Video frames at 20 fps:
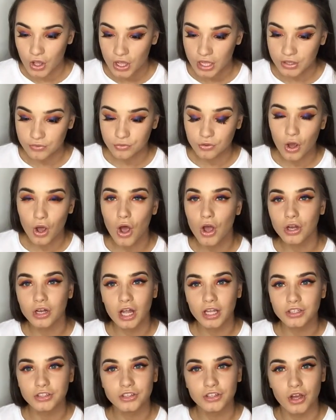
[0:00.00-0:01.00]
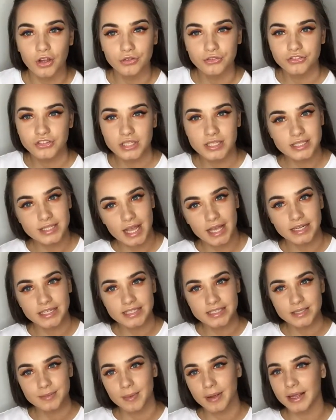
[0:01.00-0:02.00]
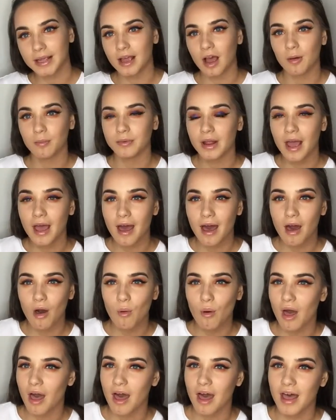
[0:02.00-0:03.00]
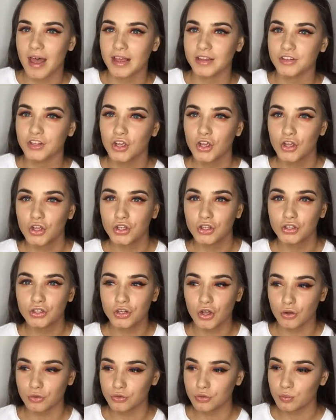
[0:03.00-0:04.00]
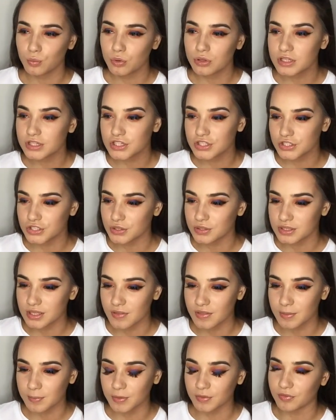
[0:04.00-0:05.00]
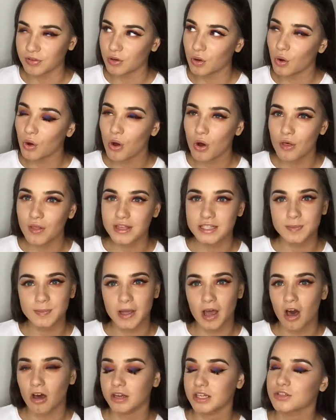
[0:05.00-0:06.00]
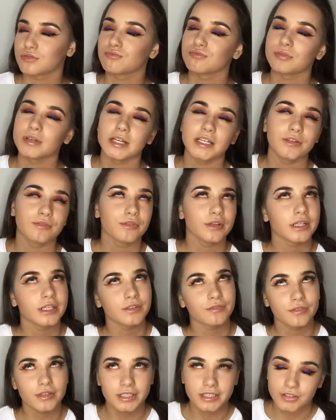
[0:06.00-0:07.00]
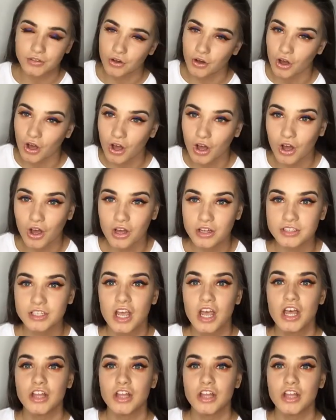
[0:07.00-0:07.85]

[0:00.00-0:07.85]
If you're like, you know, just getting into makeup now and you know, you want to do something but you think, oh, that's a bit hard. It's really, really, really not hard.